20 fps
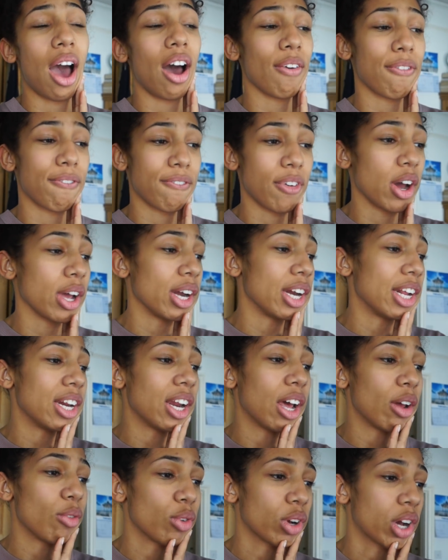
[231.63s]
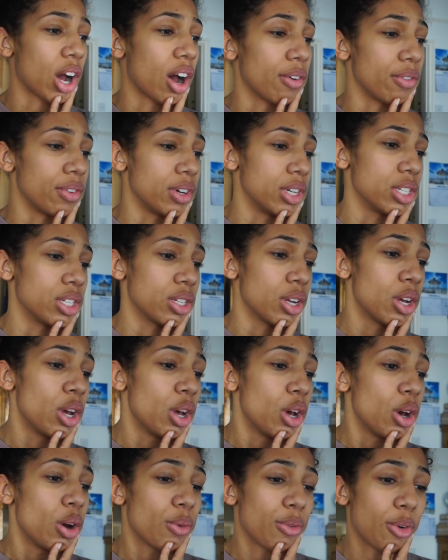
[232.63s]
I finally like recovered
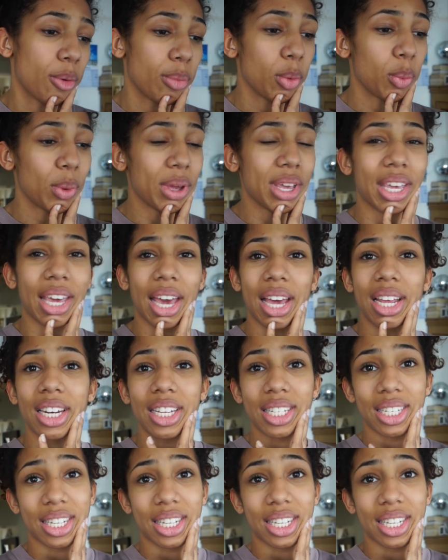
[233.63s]
from the weekend.